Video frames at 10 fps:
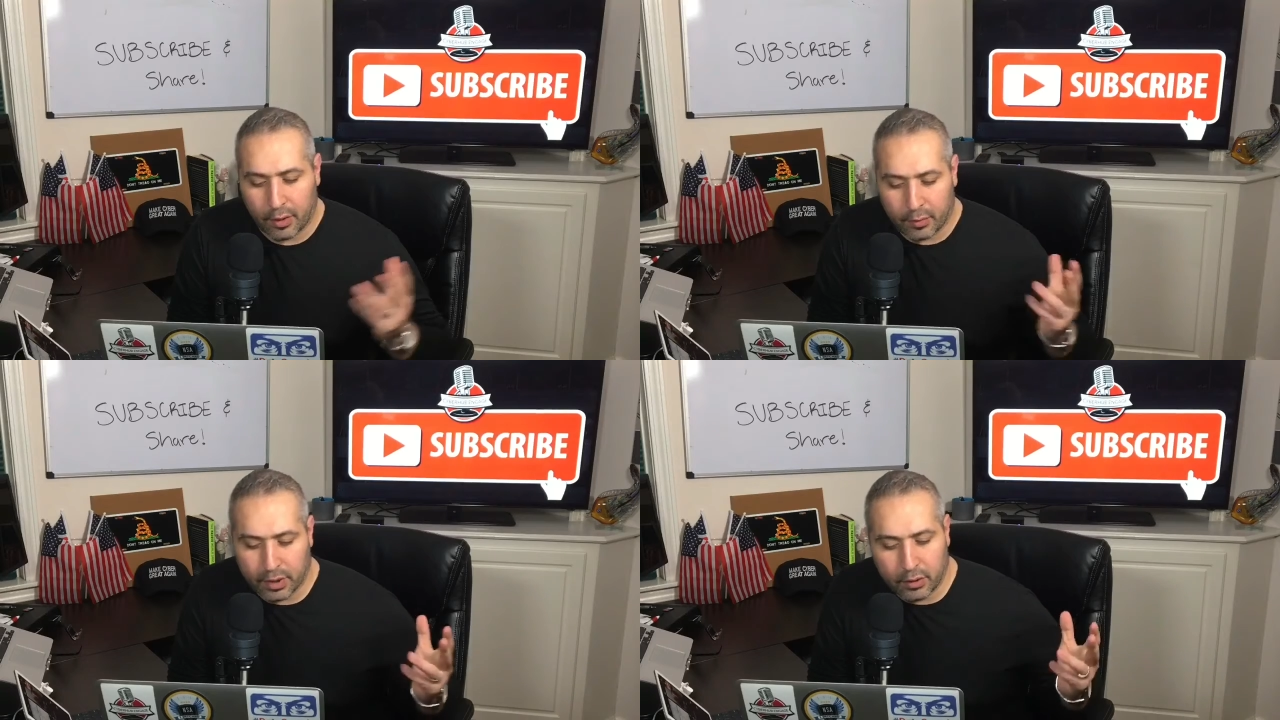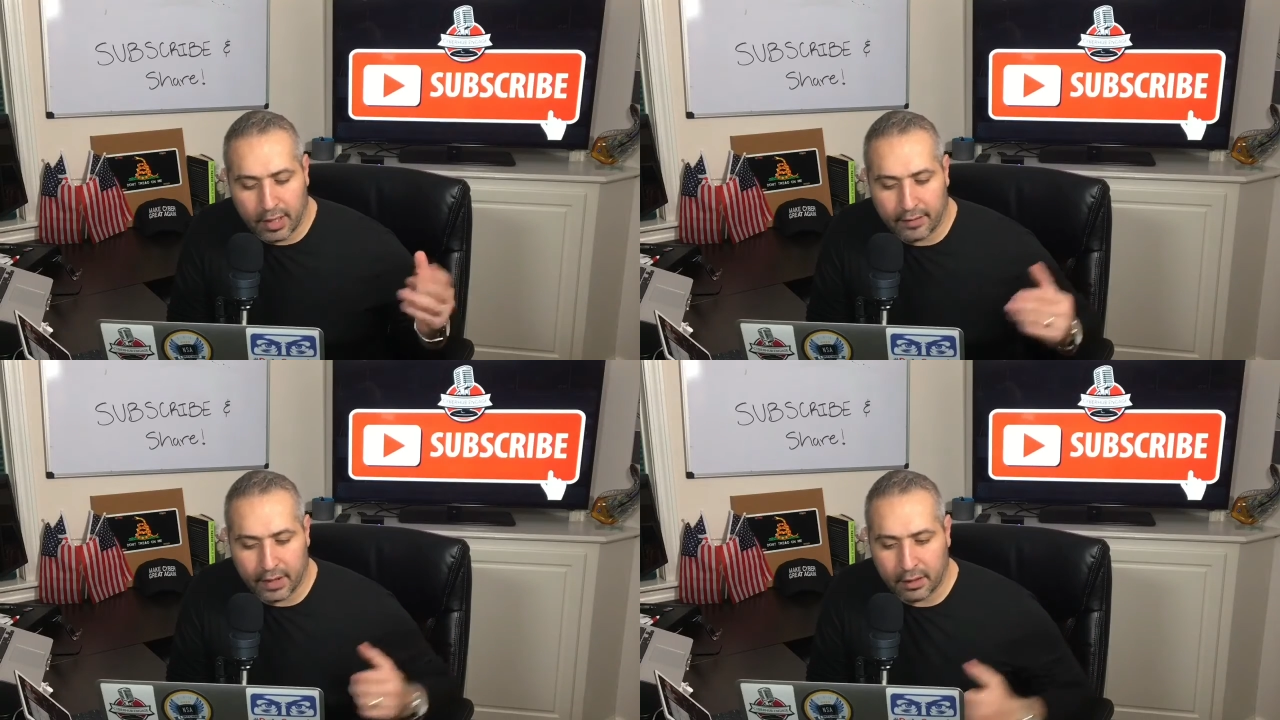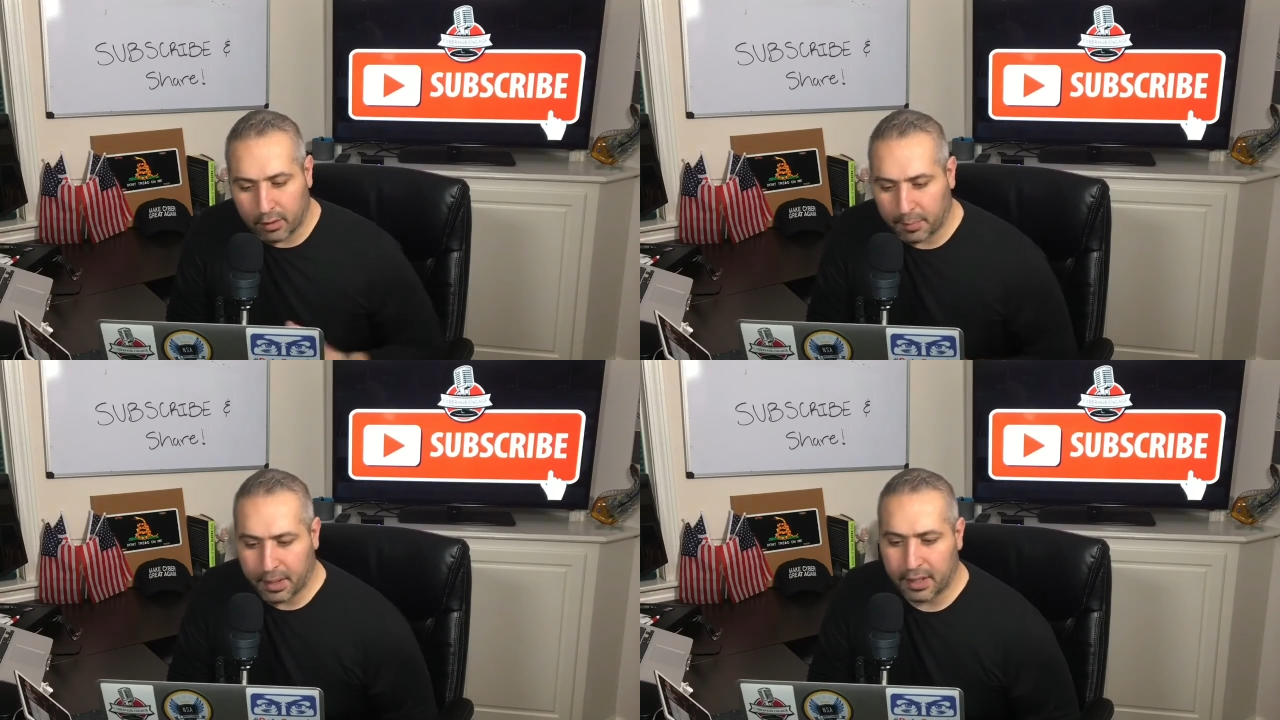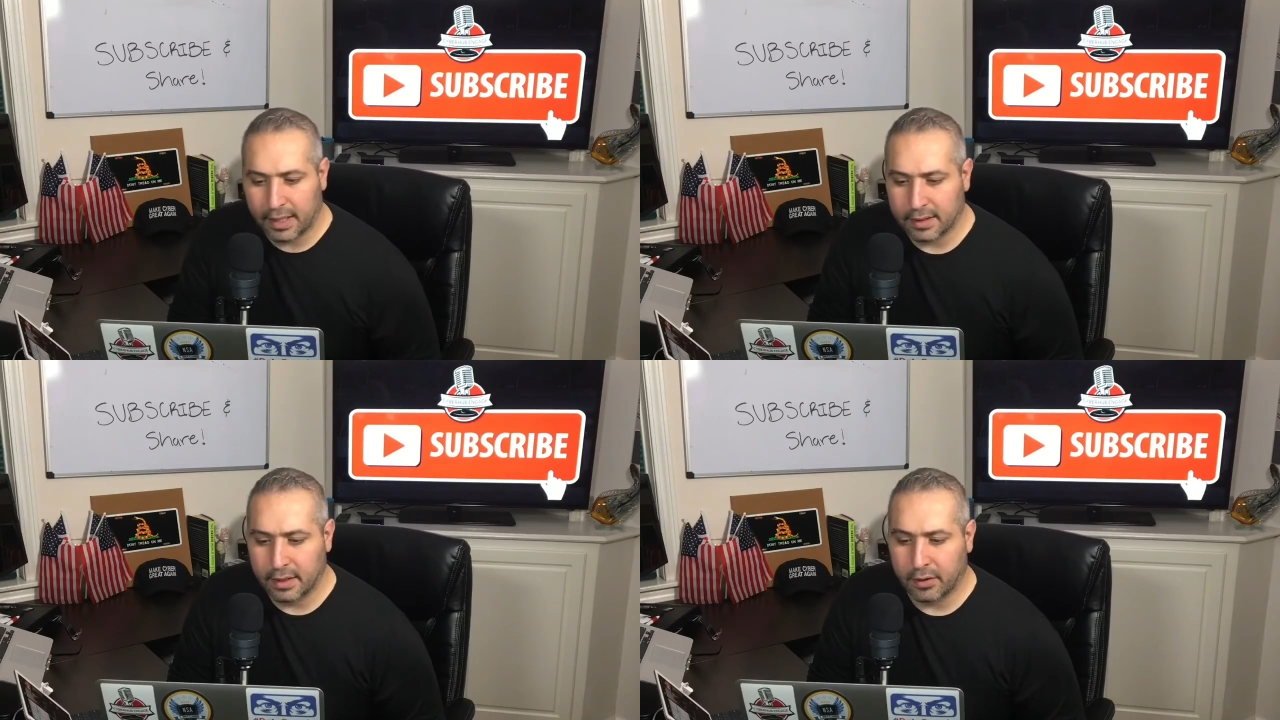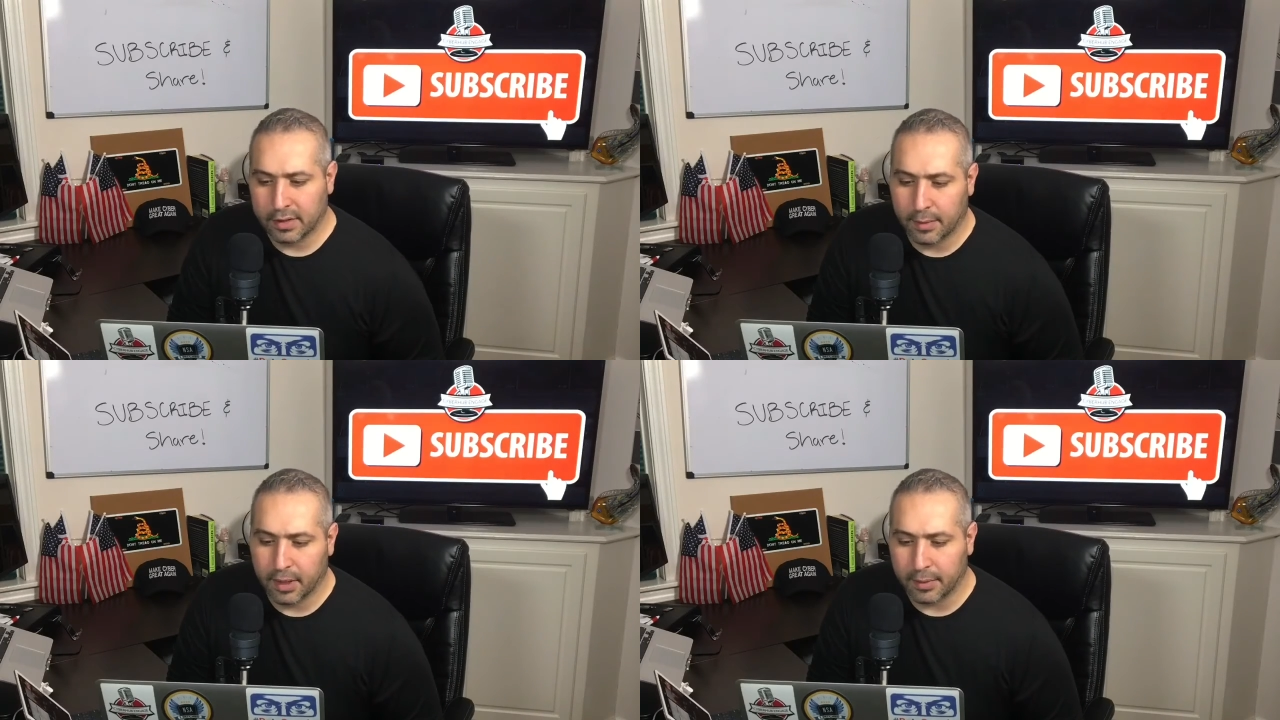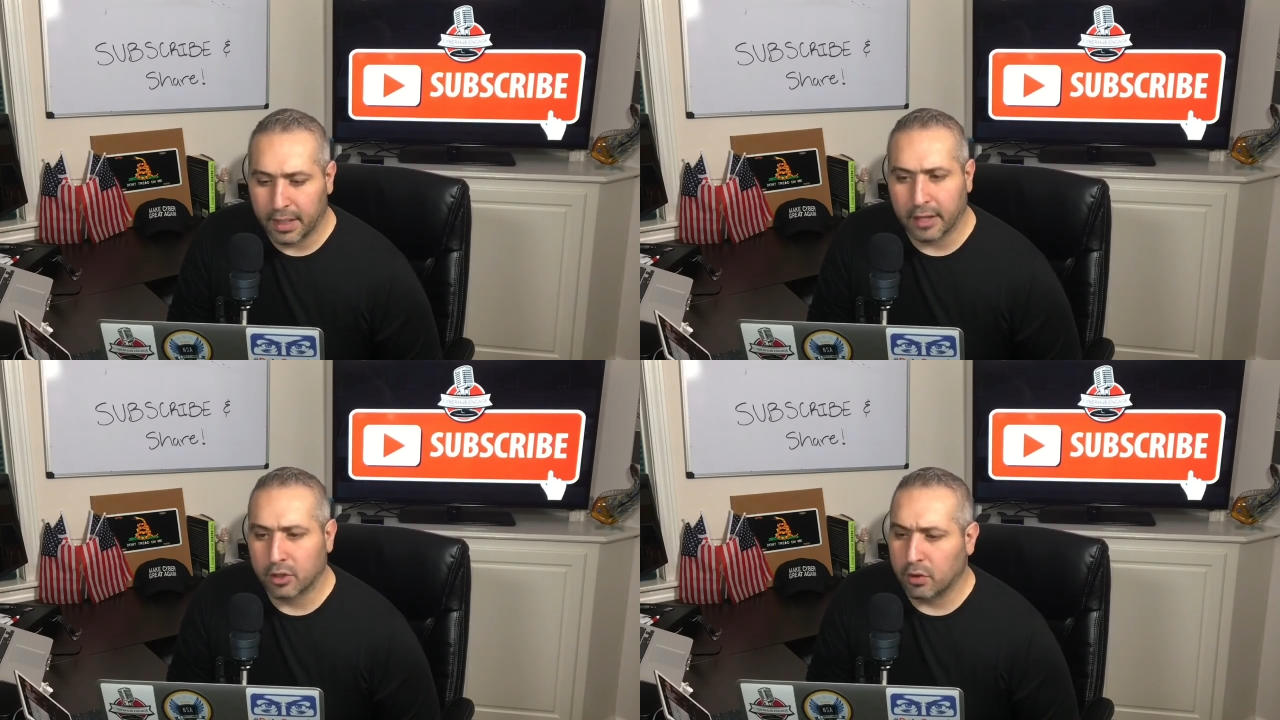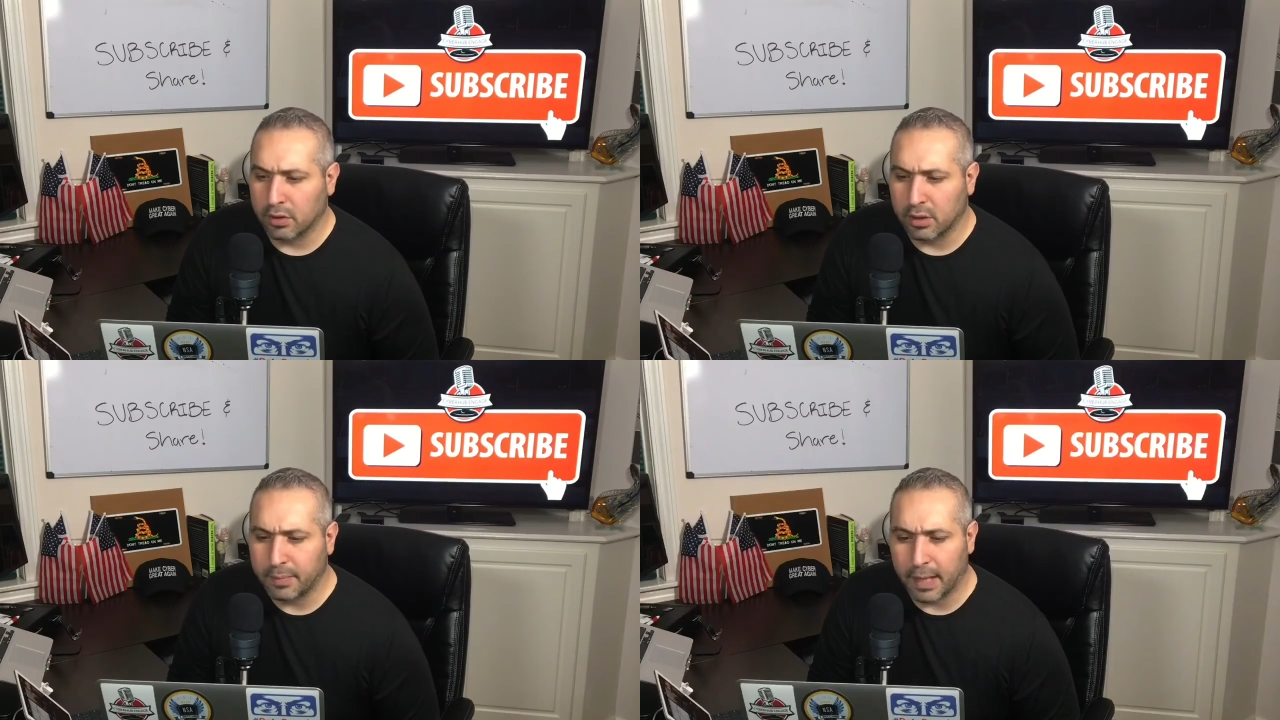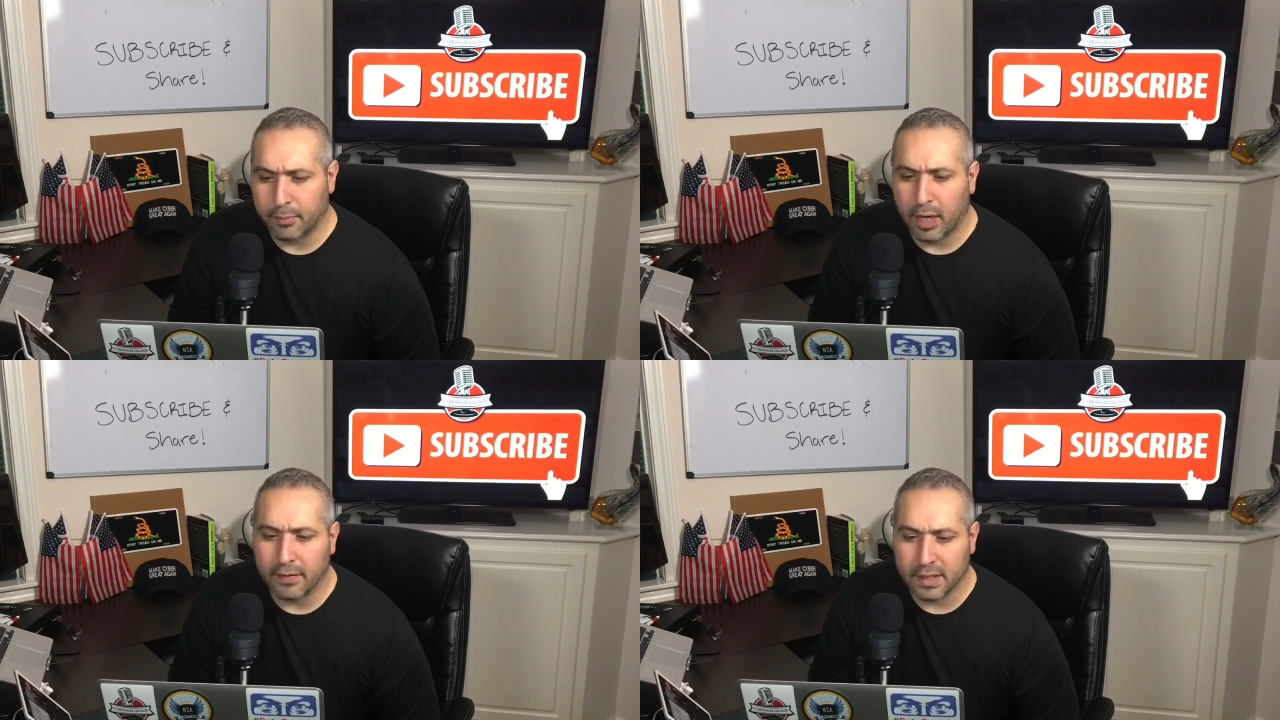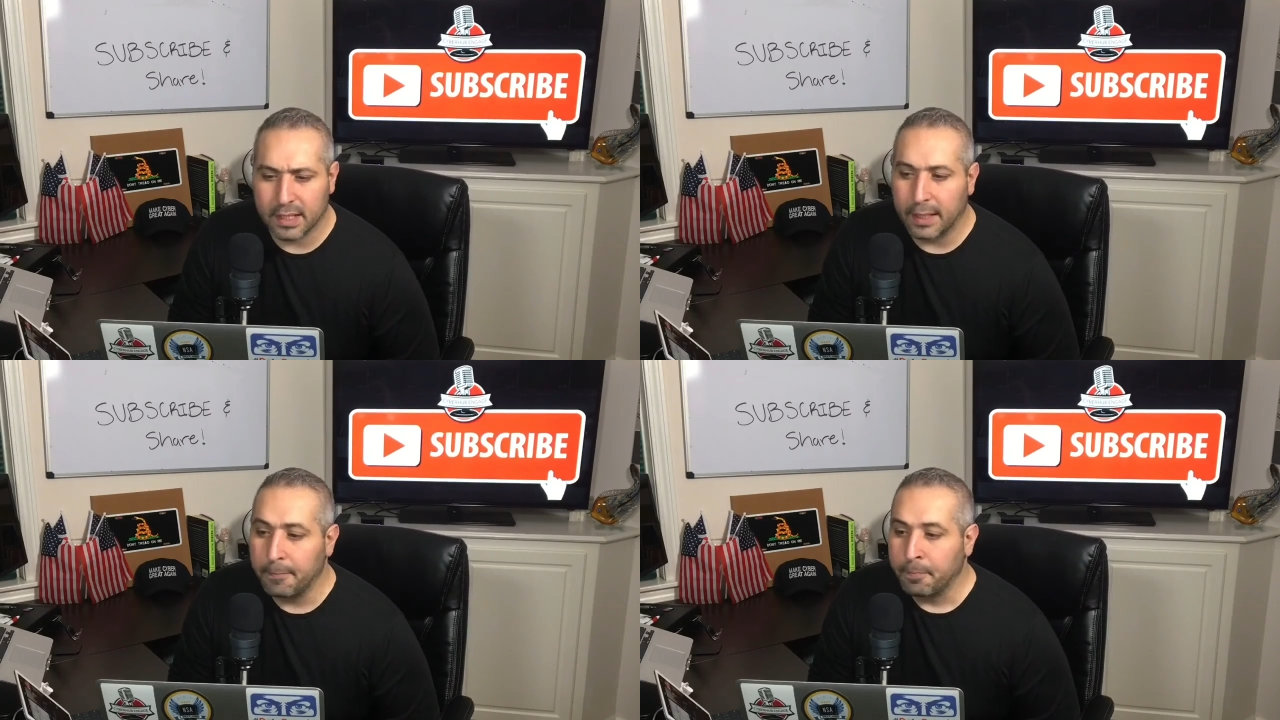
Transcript: we do have another podcast here on CyberHub Engage called Goodbye Privacy.